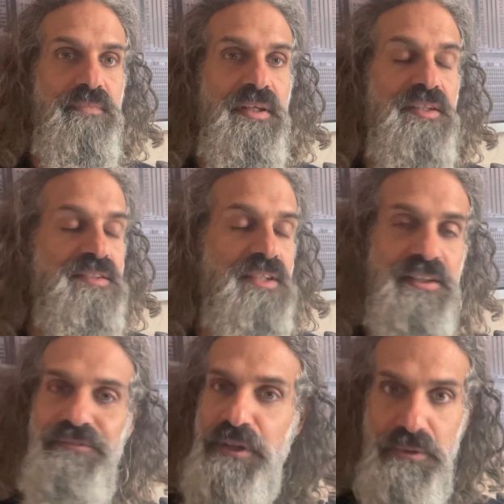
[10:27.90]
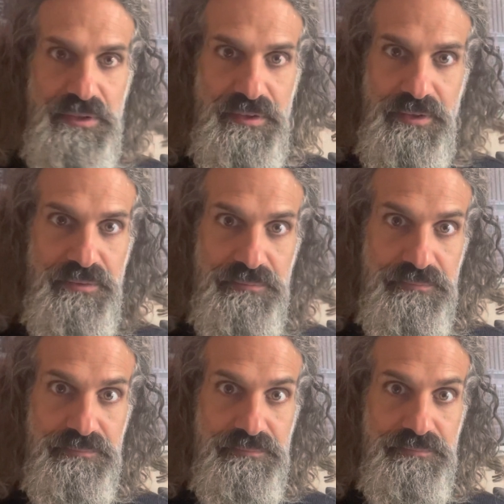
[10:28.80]
It's not a fairy tale.
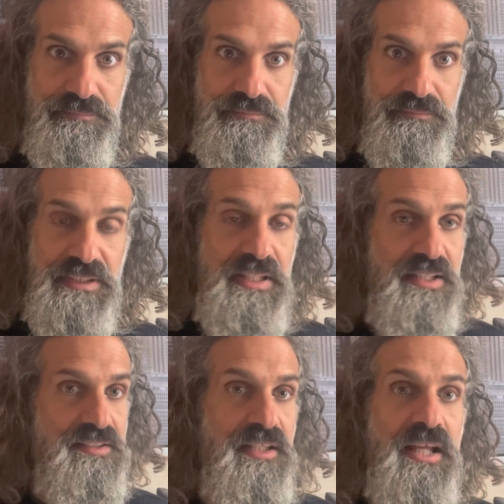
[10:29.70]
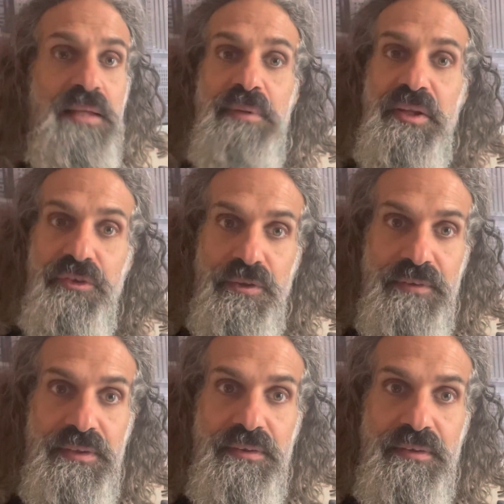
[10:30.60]
It has the elements of
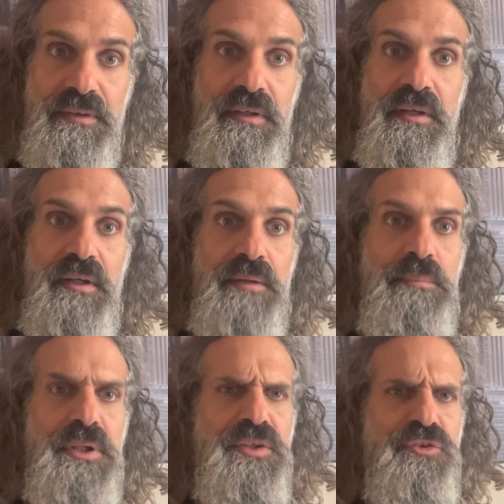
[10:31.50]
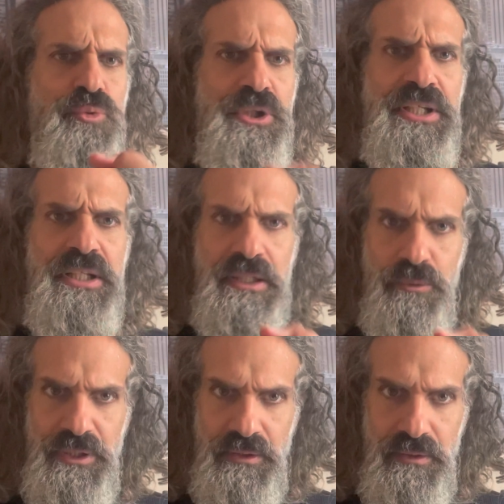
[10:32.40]
it, but it's really
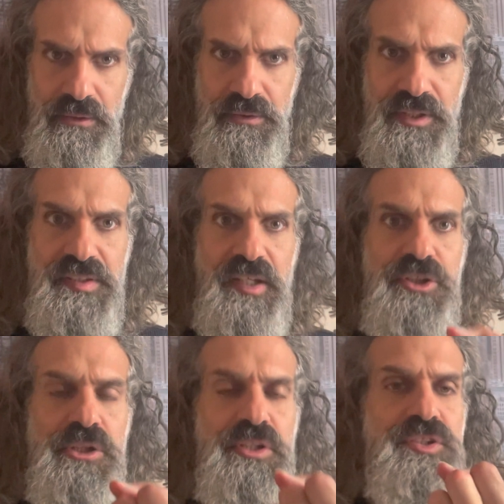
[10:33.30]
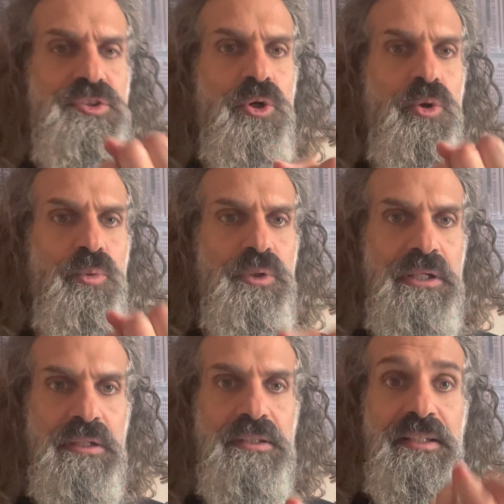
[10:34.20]
real. It's actually so
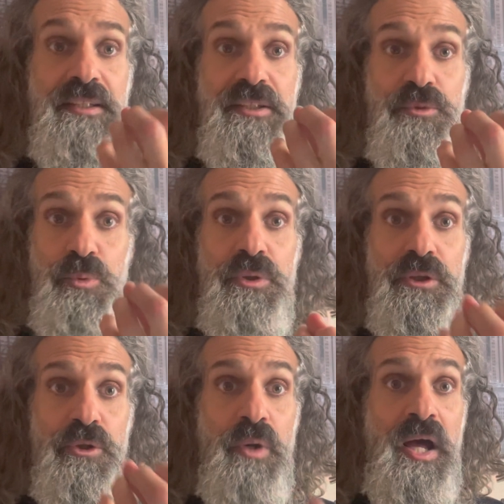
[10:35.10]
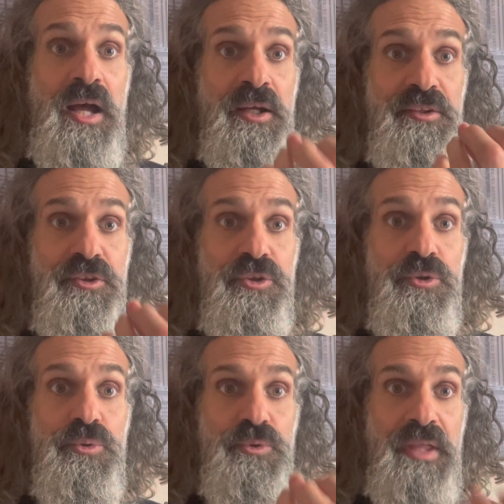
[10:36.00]
real that it will grind
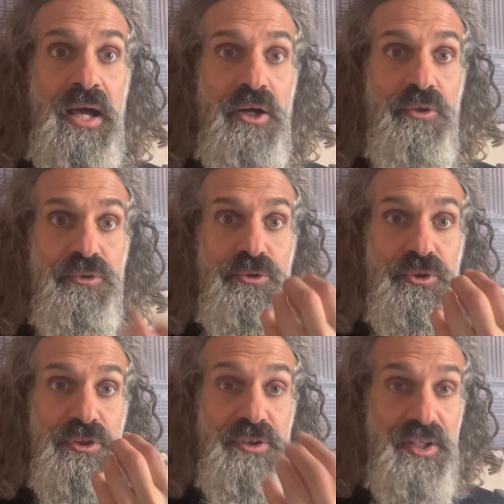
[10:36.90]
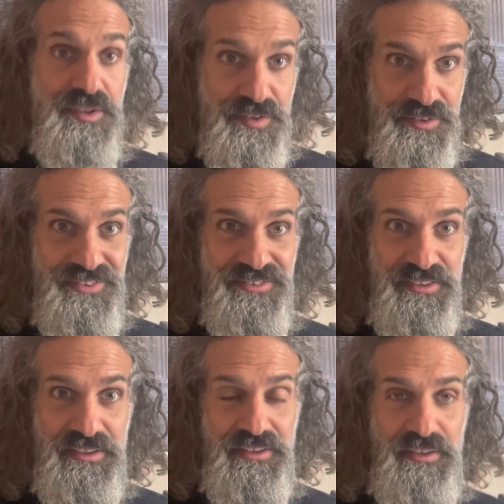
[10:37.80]
you down to the dust,
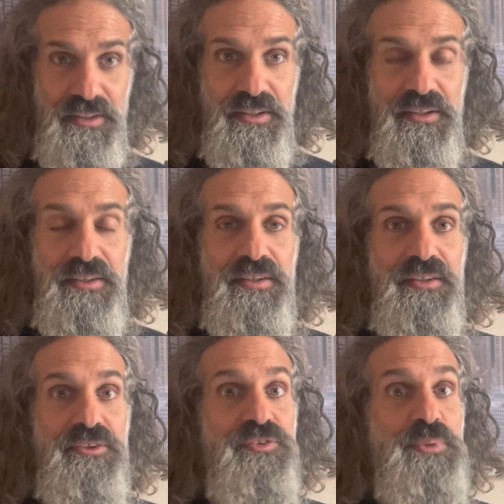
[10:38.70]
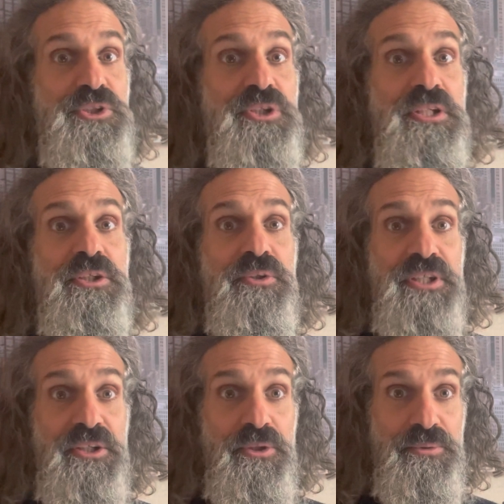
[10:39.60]
especially your
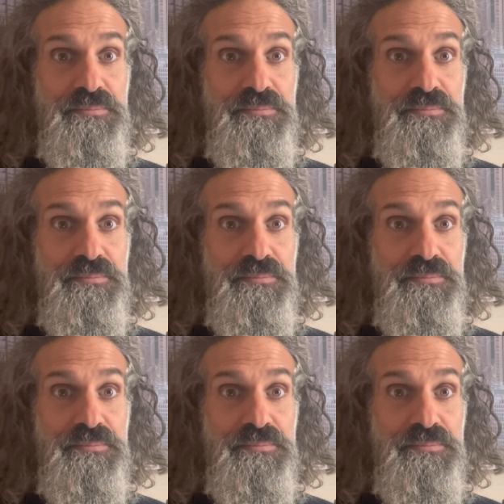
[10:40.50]
ego.